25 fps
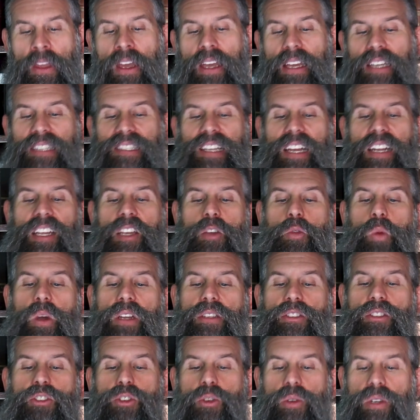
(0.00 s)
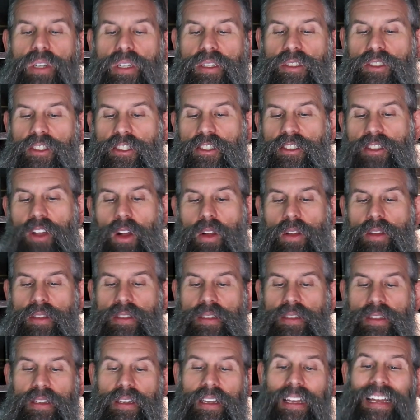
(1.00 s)
is that he went to
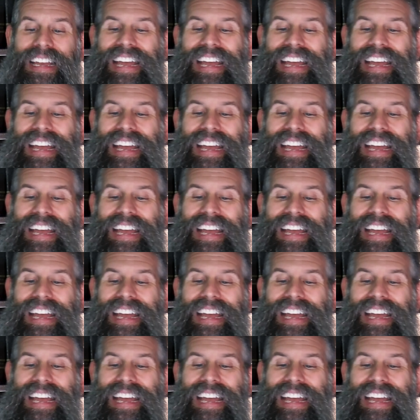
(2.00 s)
consult